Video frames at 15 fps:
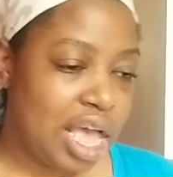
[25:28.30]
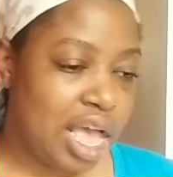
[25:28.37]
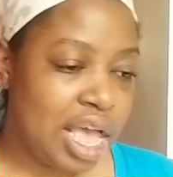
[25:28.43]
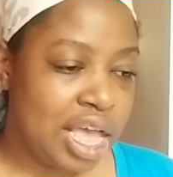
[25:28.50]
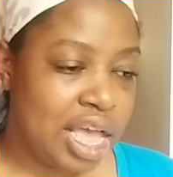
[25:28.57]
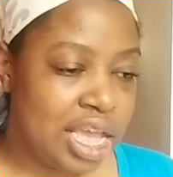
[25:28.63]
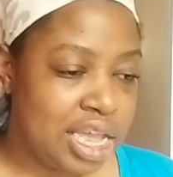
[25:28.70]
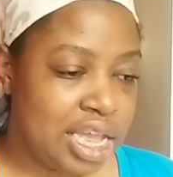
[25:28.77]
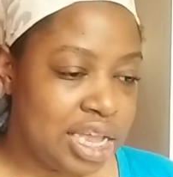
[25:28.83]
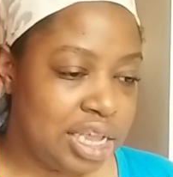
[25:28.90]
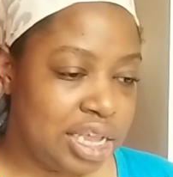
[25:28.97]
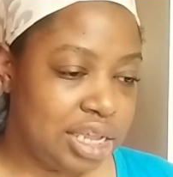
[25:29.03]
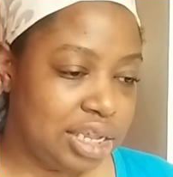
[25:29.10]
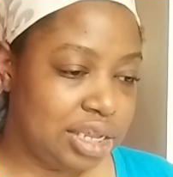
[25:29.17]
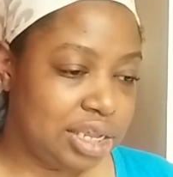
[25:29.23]

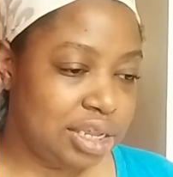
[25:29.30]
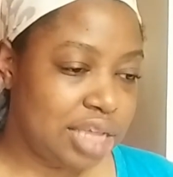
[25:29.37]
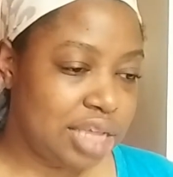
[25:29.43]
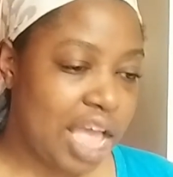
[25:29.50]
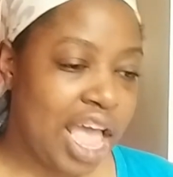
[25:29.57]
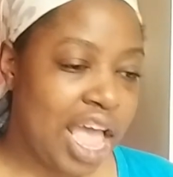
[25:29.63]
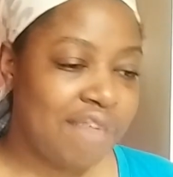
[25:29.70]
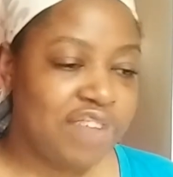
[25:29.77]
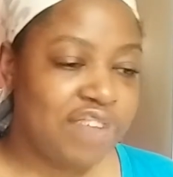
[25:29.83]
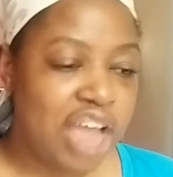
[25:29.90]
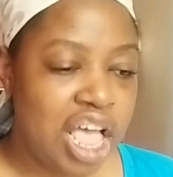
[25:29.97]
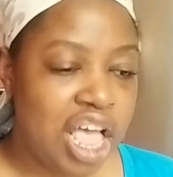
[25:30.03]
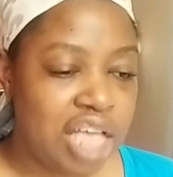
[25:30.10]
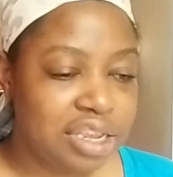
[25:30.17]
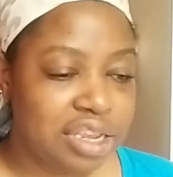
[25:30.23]
I have
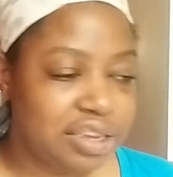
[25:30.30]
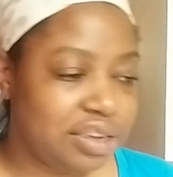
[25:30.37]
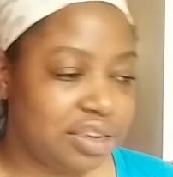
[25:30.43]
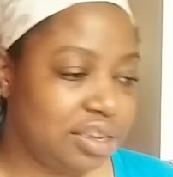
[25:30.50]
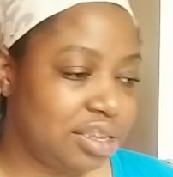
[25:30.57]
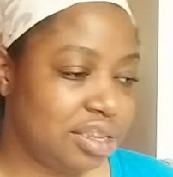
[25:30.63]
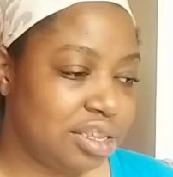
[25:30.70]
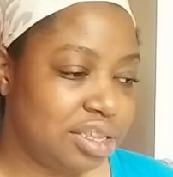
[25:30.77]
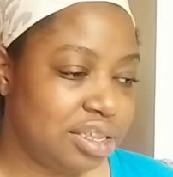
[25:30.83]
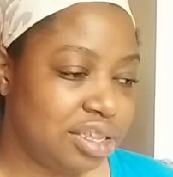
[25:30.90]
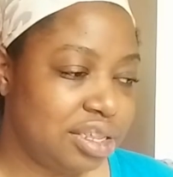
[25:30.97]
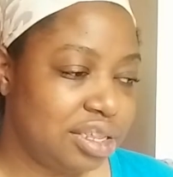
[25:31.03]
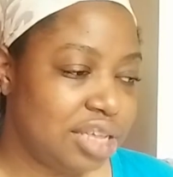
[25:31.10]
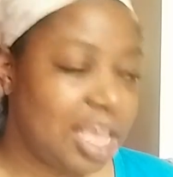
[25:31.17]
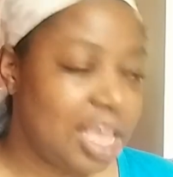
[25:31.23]
not.
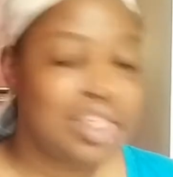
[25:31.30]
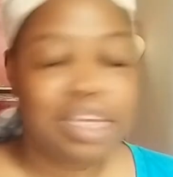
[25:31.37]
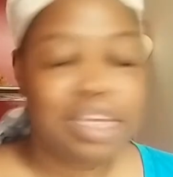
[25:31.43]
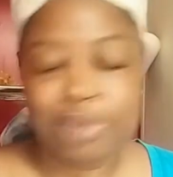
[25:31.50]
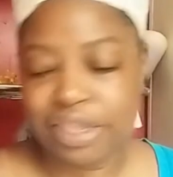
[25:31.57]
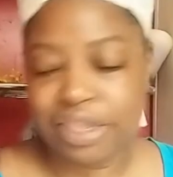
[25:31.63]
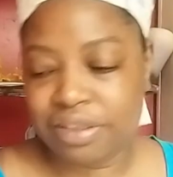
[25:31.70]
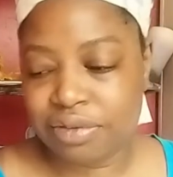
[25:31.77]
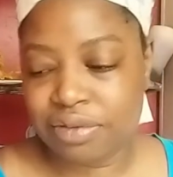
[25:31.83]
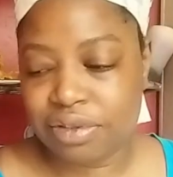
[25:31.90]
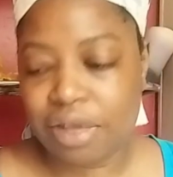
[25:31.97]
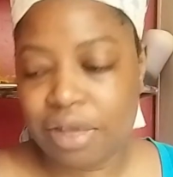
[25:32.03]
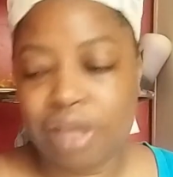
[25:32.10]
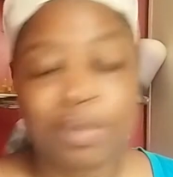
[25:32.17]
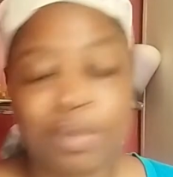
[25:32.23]
I think I meant to
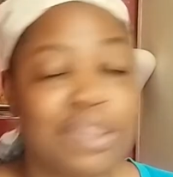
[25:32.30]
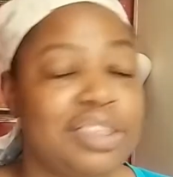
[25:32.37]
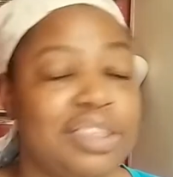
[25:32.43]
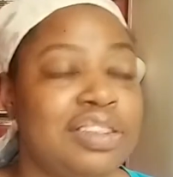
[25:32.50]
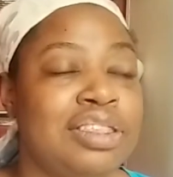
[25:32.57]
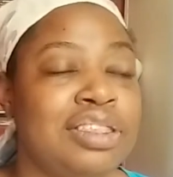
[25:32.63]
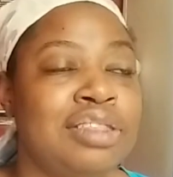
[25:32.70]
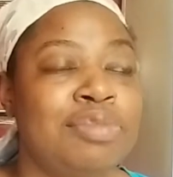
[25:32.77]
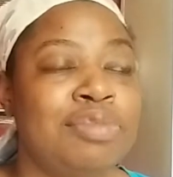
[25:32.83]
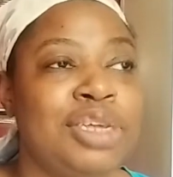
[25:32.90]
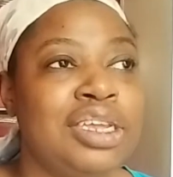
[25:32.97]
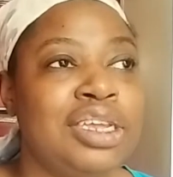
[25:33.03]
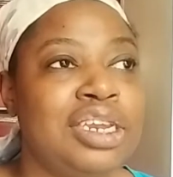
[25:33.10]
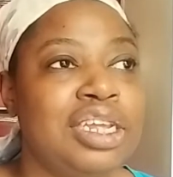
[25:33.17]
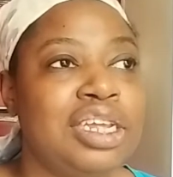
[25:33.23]
talk about this in the
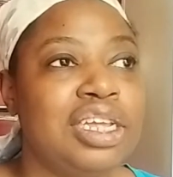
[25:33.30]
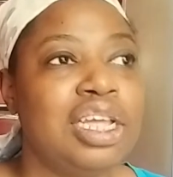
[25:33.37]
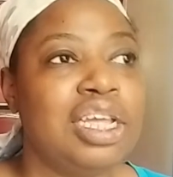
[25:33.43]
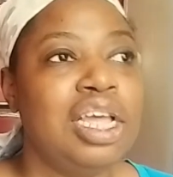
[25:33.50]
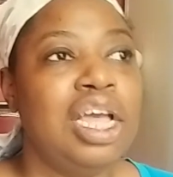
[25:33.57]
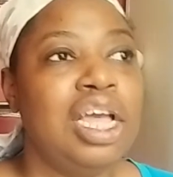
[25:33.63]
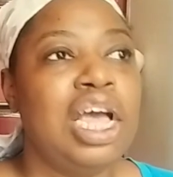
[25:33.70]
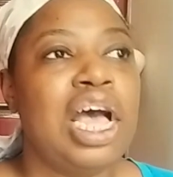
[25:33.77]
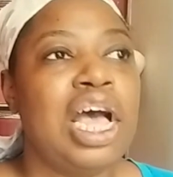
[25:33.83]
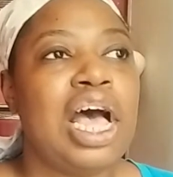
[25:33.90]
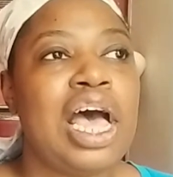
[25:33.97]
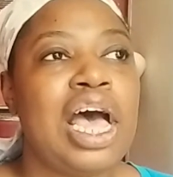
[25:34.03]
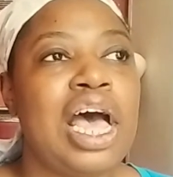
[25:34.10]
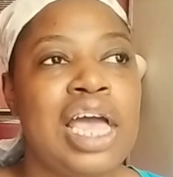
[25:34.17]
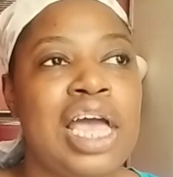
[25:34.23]
beginning.
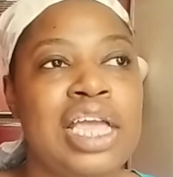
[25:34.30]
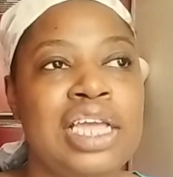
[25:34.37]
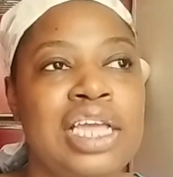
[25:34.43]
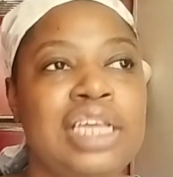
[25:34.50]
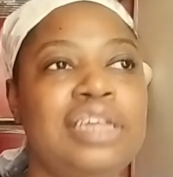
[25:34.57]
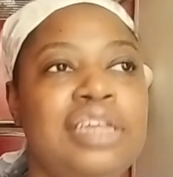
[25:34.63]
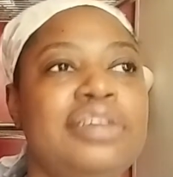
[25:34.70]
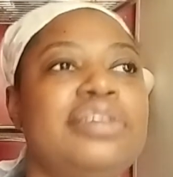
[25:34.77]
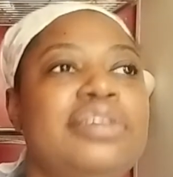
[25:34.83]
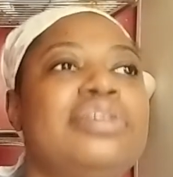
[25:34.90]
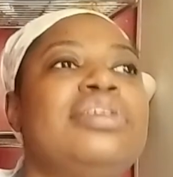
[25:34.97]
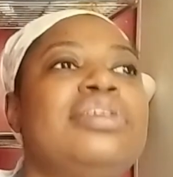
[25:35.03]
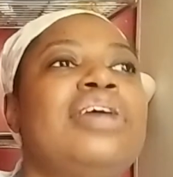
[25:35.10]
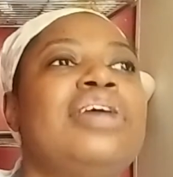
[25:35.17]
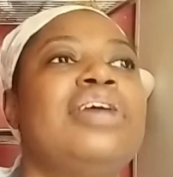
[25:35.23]
I
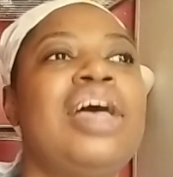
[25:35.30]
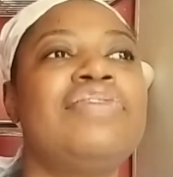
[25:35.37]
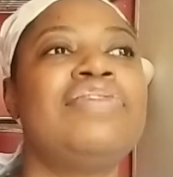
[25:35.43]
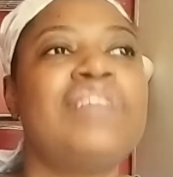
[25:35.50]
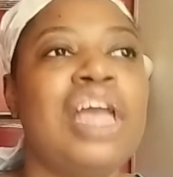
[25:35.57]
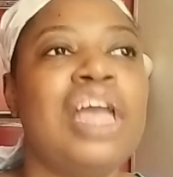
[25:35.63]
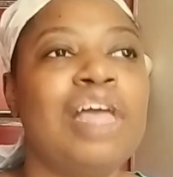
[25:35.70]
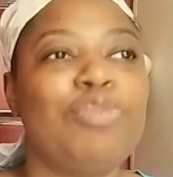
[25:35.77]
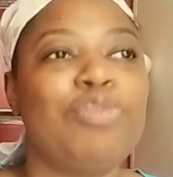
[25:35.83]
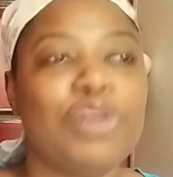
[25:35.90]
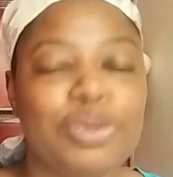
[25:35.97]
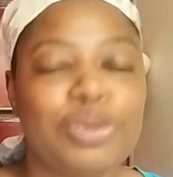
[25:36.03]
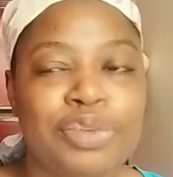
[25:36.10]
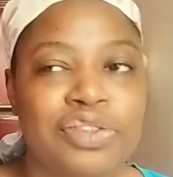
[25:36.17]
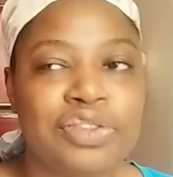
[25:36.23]
have not
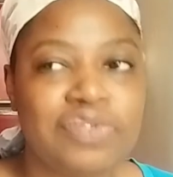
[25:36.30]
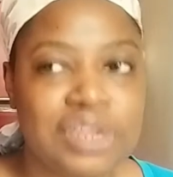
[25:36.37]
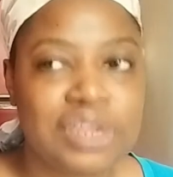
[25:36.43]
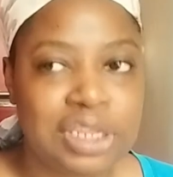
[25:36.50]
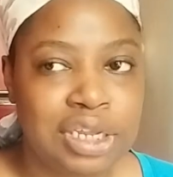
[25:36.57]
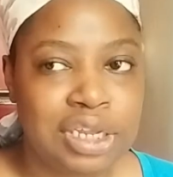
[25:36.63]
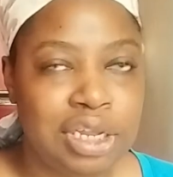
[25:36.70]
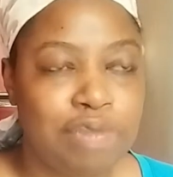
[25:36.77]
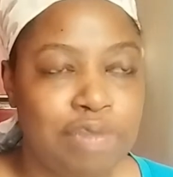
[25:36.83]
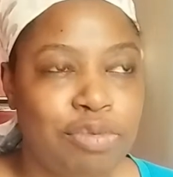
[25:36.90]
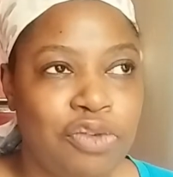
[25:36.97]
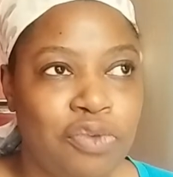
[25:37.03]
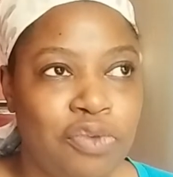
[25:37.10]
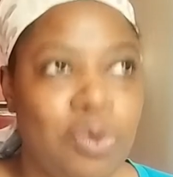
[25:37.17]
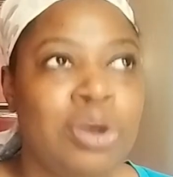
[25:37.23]
purposefully,
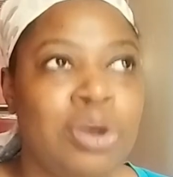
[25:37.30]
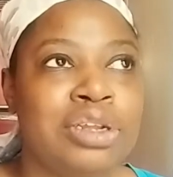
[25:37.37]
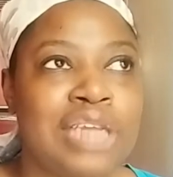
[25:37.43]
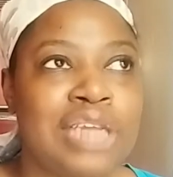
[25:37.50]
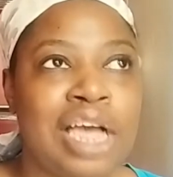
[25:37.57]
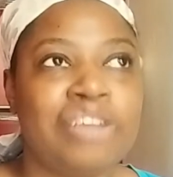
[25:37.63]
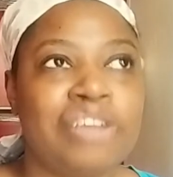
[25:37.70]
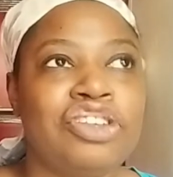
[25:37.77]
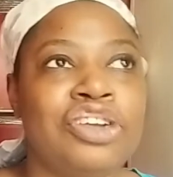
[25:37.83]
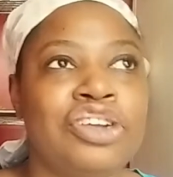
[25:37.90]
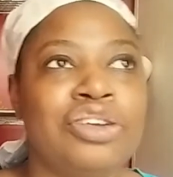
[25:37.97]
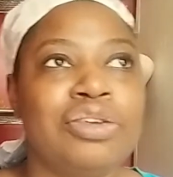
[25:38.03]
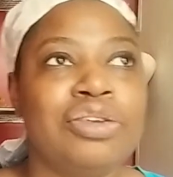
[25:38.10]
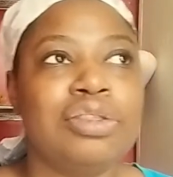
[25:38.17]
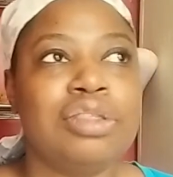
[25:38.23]
before last
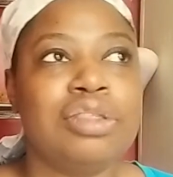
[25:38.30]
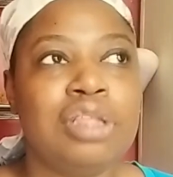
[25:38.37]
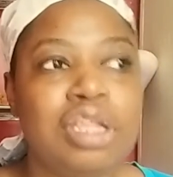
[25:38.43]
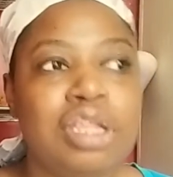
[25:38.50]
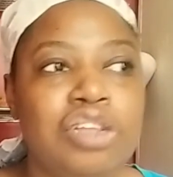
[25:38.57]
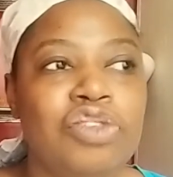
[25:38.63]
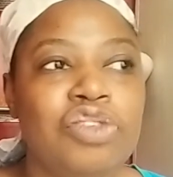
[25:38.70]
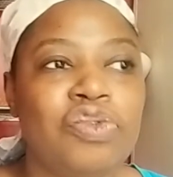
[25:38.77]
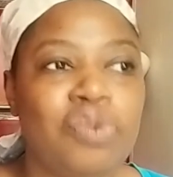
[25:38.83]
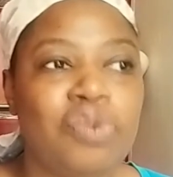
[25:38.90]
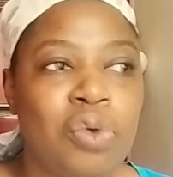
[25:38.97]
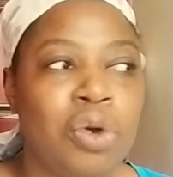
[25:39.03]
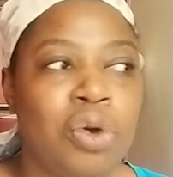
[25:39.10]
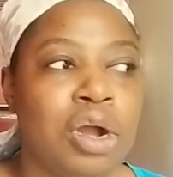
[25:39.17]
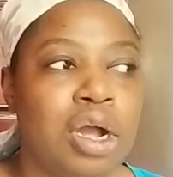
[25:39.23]
year, looked
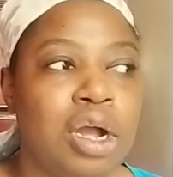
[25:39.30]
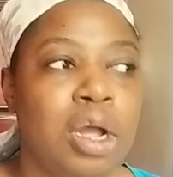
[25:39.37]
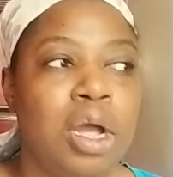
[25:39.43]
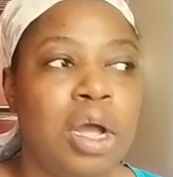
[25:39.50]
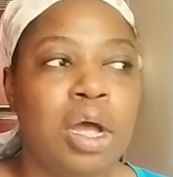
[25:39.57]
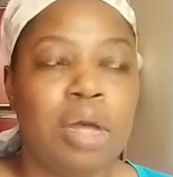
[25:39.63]
for